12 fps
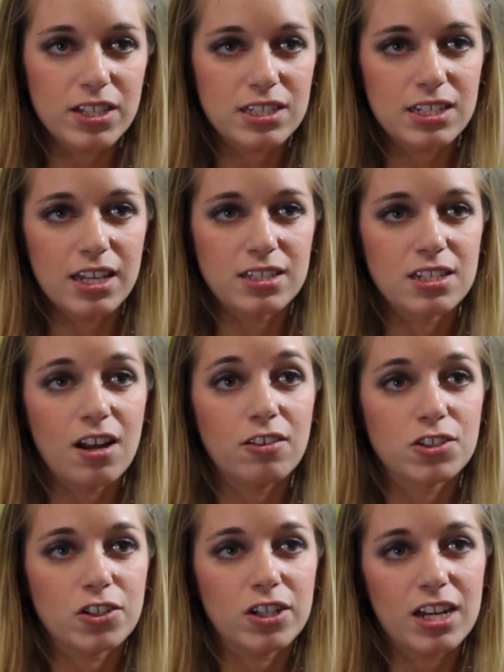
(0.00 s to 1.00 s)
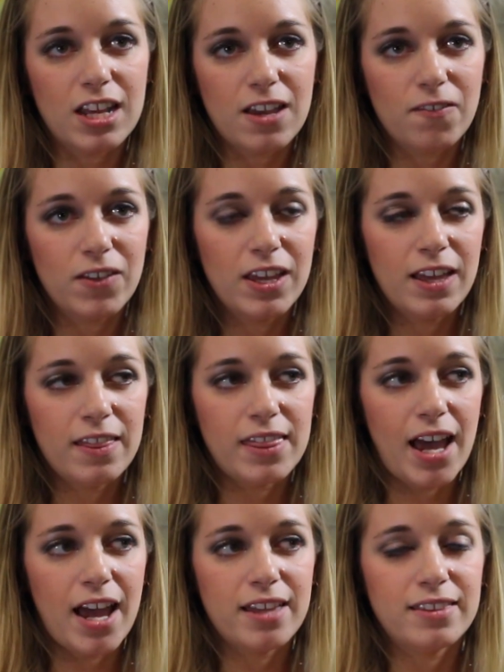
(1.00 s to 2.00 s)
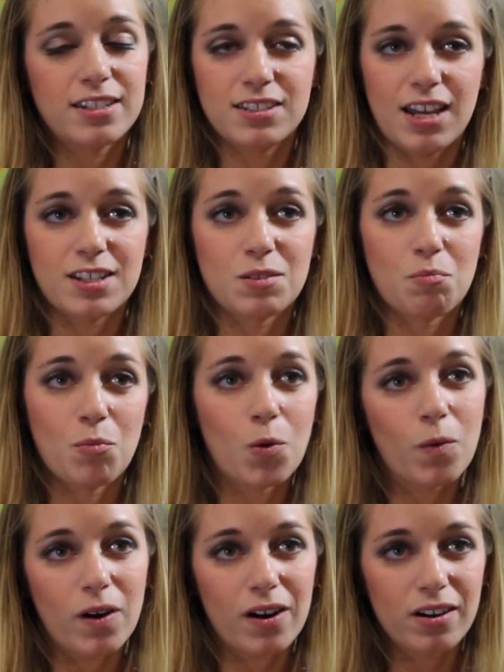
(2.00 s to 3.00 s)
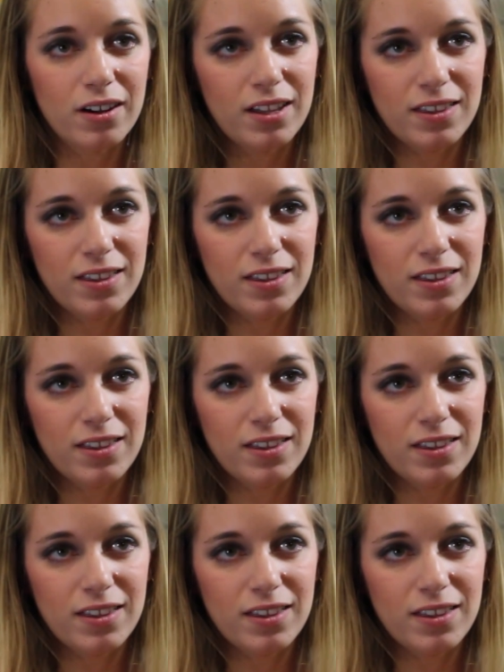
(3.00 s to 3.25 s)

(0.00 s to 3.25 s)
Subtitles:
It's an alternative that does more